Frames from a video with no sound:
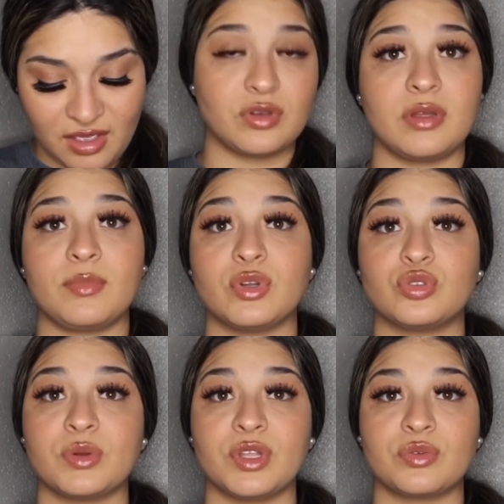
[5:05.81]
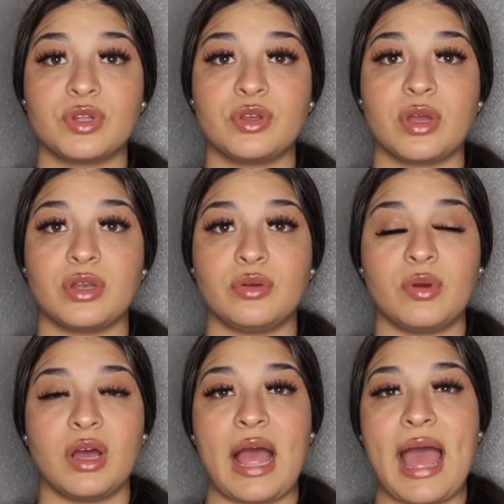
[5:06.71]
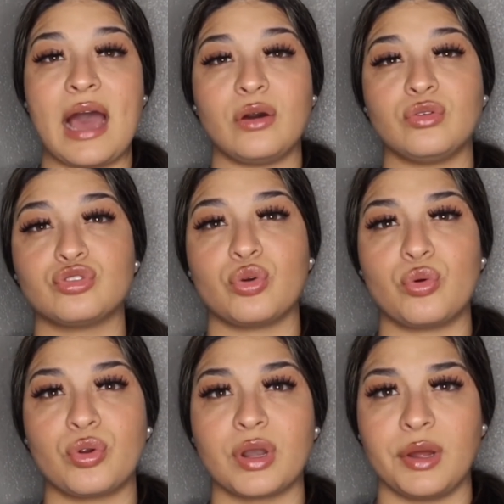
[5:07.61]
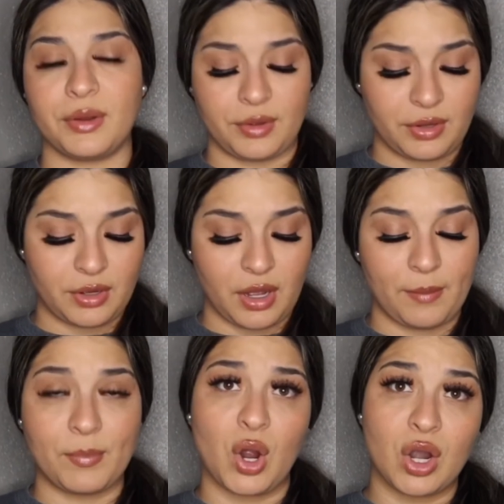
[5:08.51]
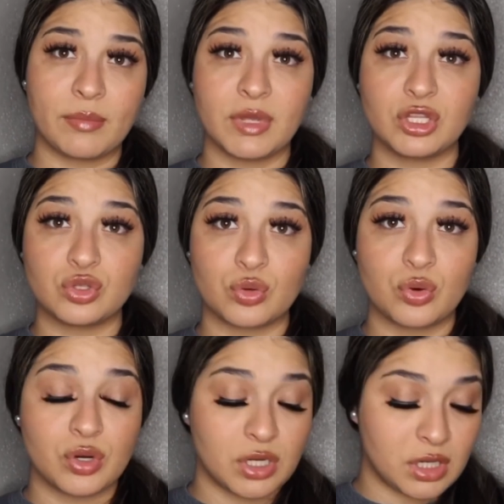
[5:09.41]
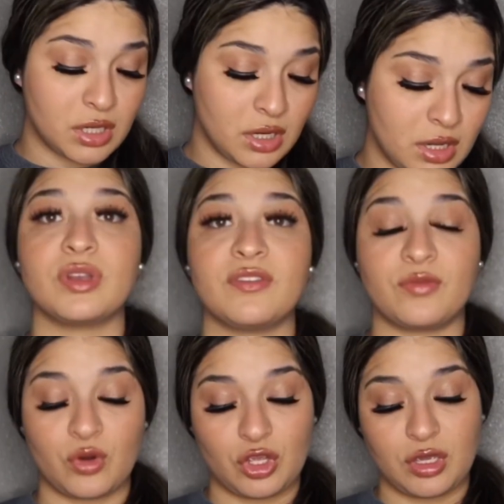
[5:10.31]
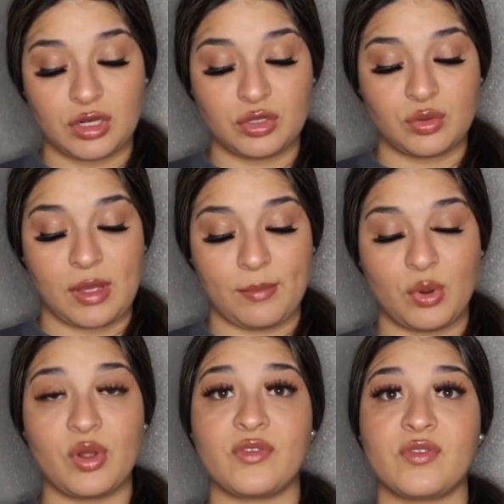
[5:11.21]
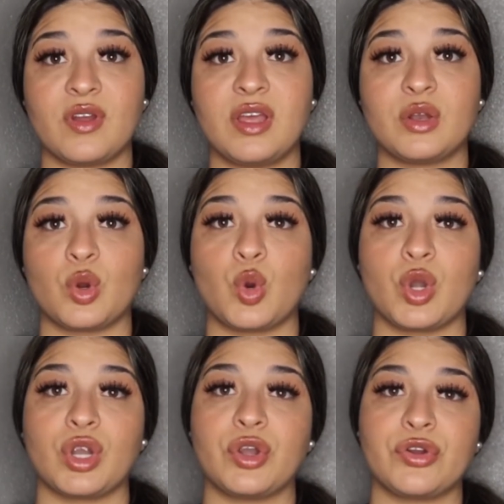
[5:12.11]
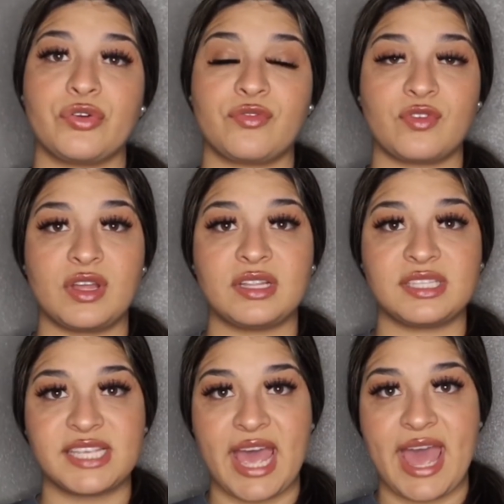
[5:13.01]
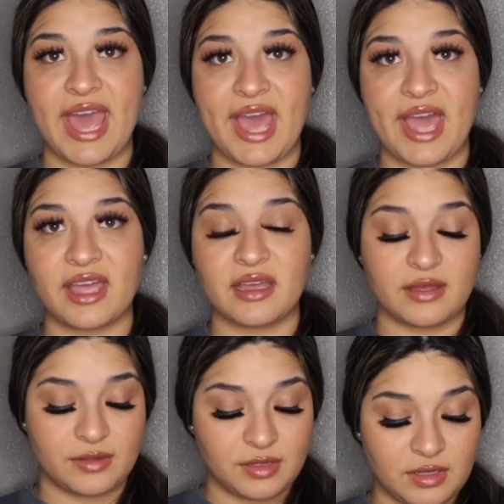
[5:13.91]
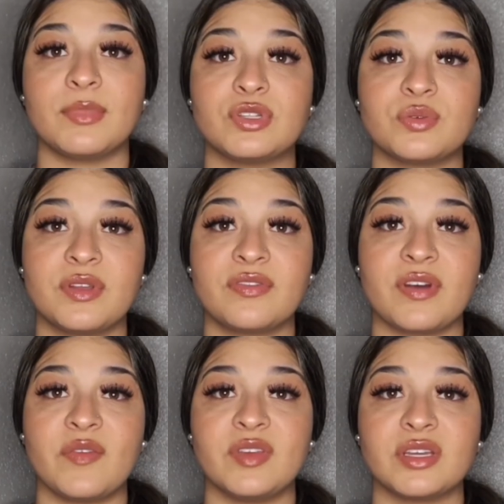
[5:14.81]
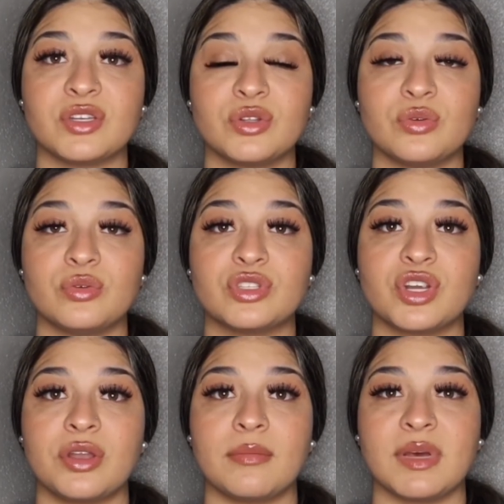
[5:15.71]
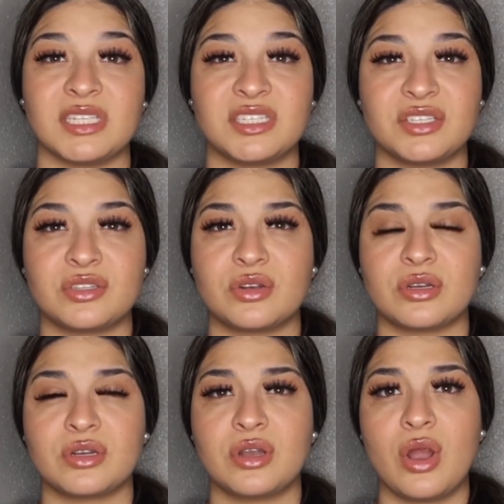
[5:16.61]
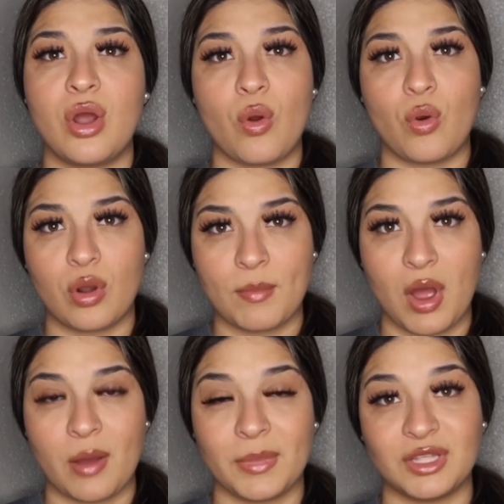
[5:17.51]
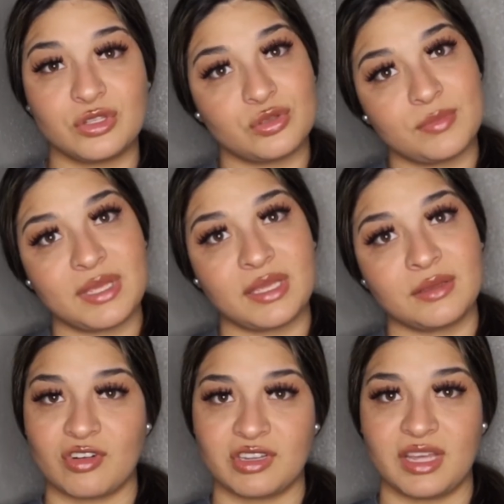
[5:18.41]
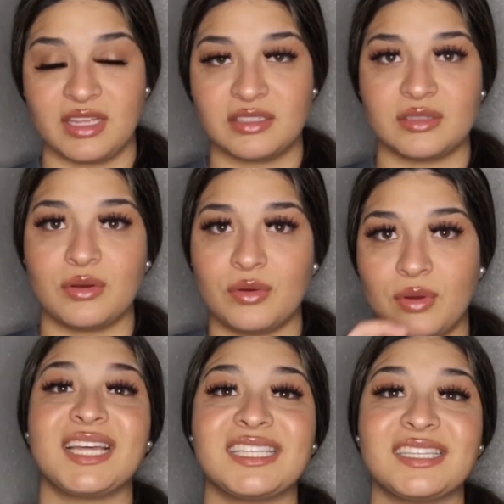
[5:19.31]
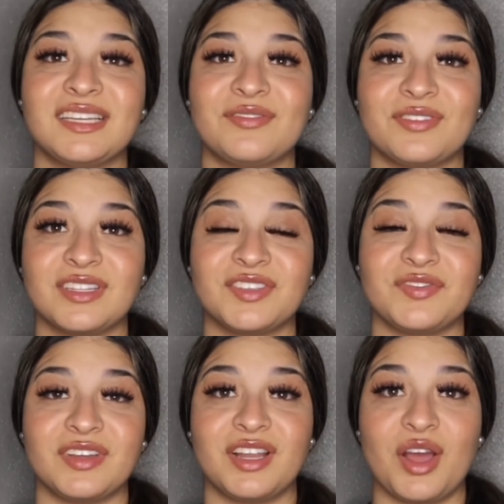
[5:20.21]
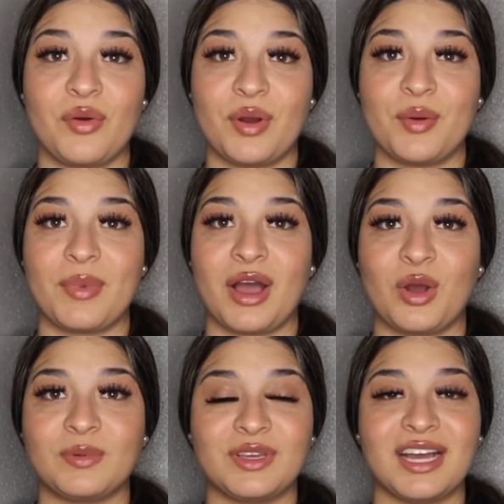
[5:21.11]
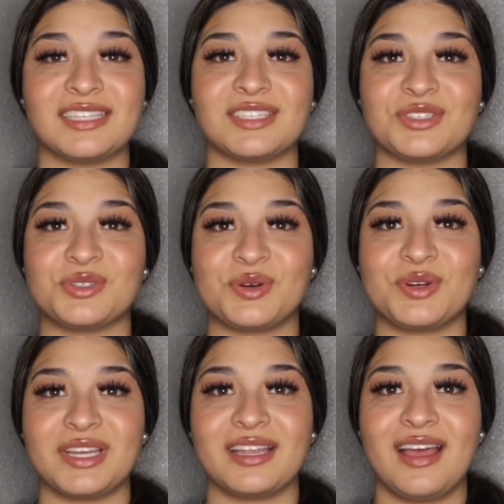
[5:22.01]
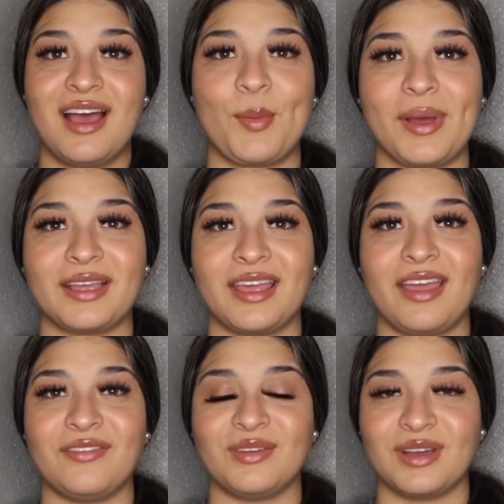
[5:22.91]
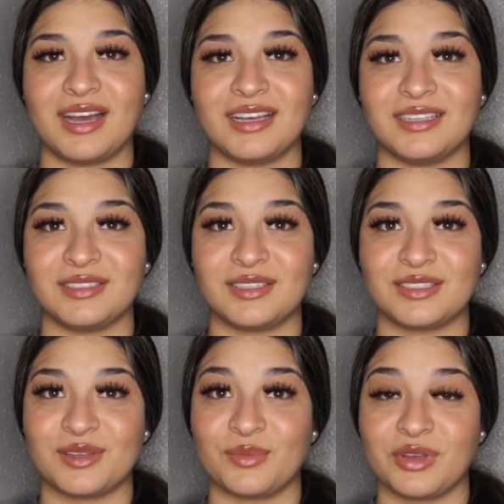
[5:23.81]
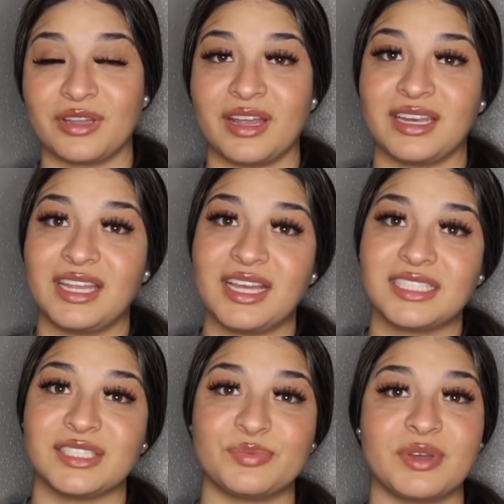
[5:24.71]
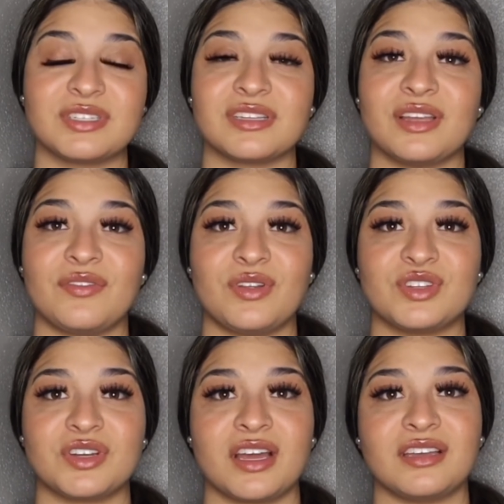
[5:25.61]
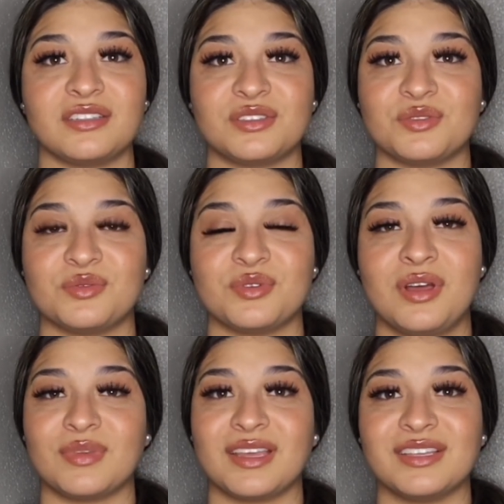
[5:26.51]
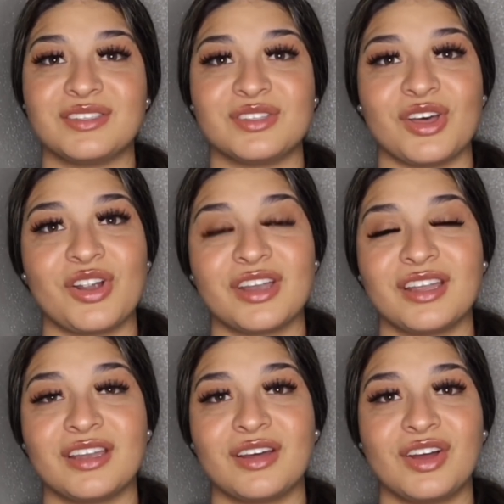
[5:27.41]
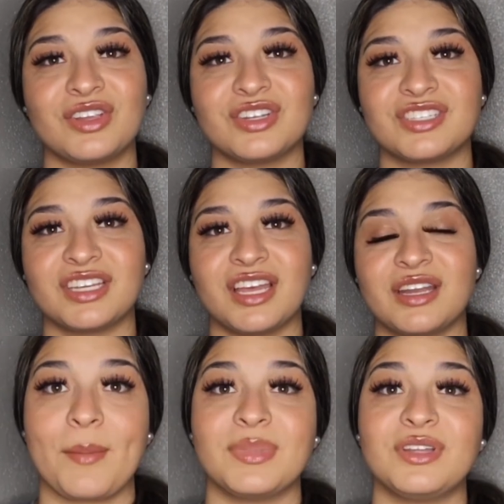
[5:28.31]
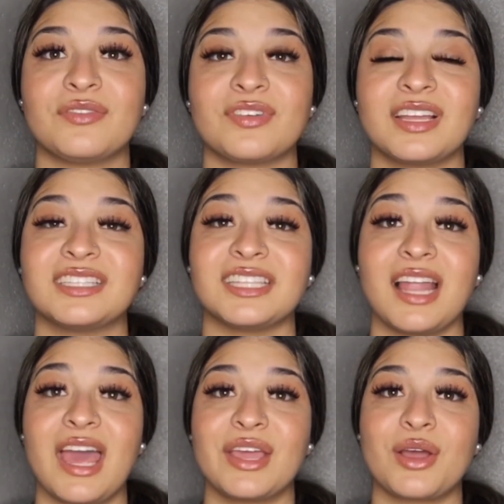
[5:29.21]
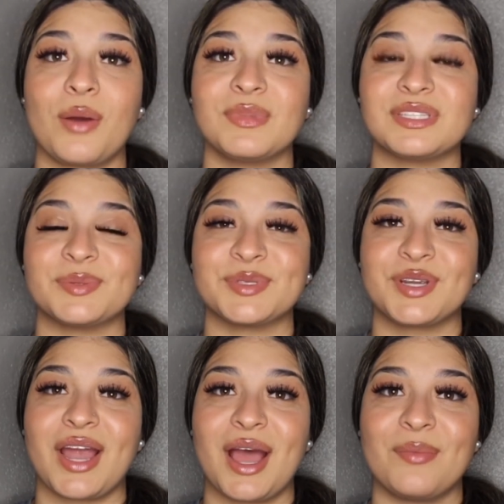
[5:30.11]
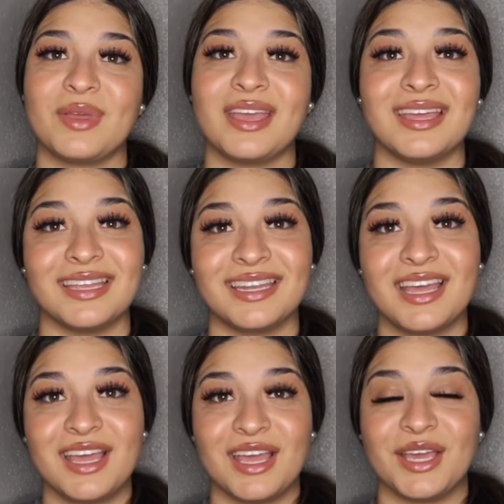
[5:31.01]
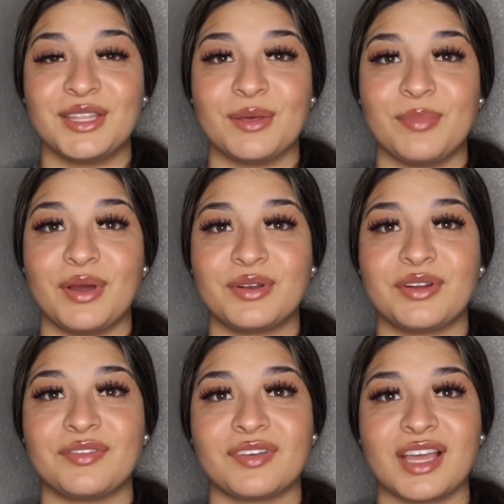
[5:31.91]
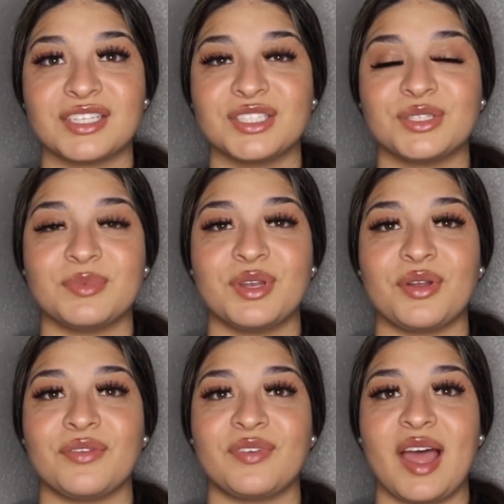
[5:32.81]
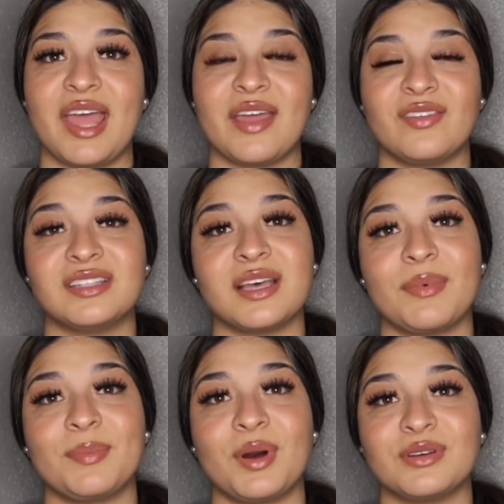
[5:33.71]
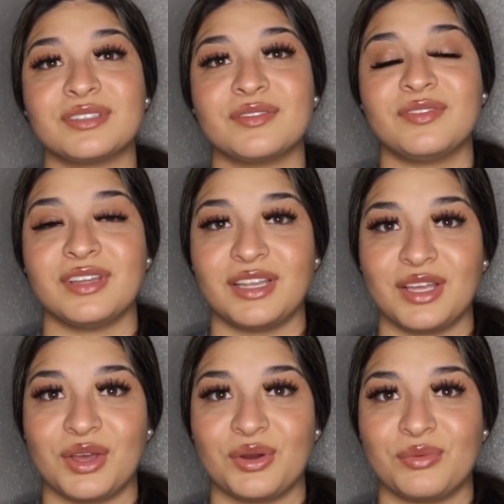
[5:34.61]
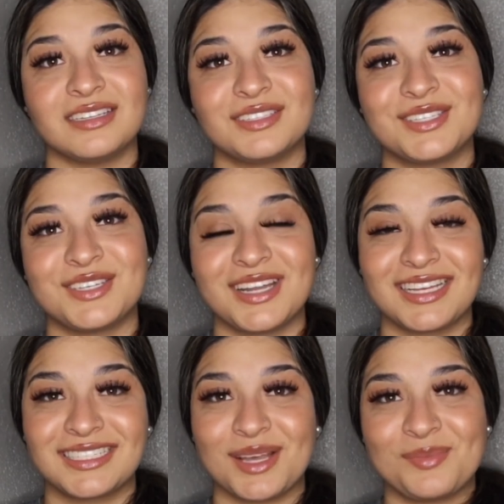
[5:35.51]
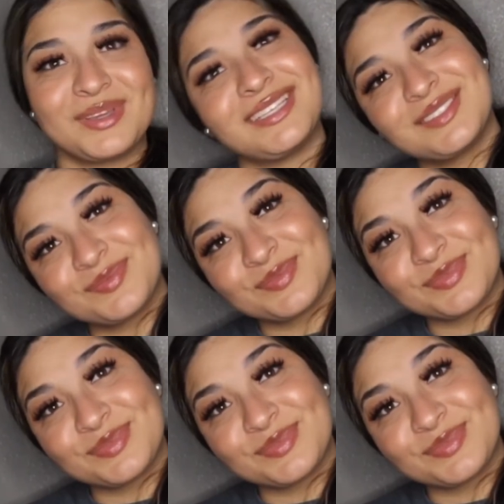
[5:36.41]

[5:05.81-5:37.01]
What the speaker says: Number 23, you could do a house or a apartment tour. 24, you could do a boyfriend or girlfriend tag. Number 25, you can do turning my sister or mom into me for a day. So that's it for this video. I hope you guys enjoyed. Hope I gave you guys some good ideas, especially if you're trying to get started on your channel. But don't forget to like, comment, subscribe, and hit the bell notification to be notified every time I post a video. Till next time, peace.